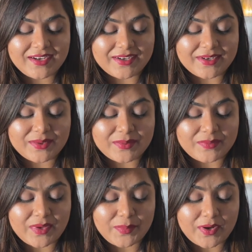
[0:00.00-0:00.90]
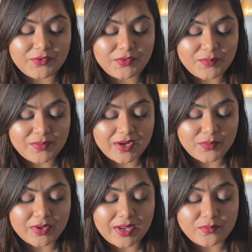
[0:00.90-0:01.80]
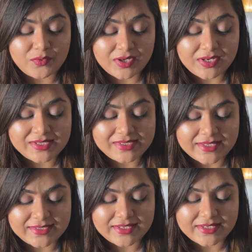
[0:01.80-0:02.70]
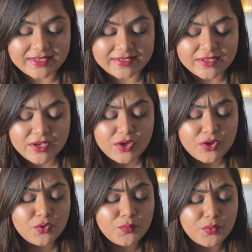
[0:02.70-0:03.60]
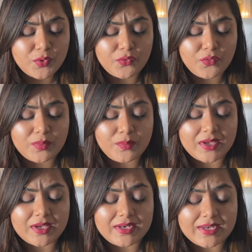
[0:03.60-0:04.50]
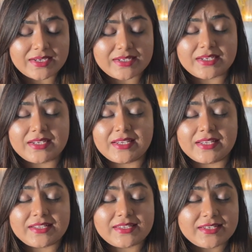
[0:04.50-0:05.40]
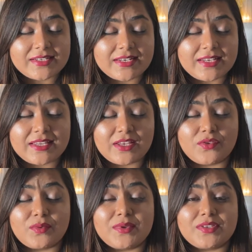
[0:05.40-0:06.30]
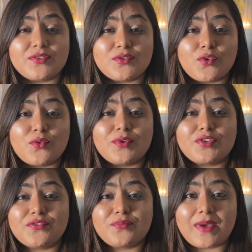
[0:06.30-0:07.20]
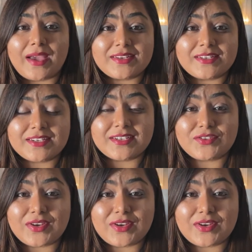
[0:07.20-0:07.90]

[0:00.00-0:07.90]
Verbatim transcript: Apart from that, what I'm really sensing is you both will be connected instantly. There will be so much of magnetic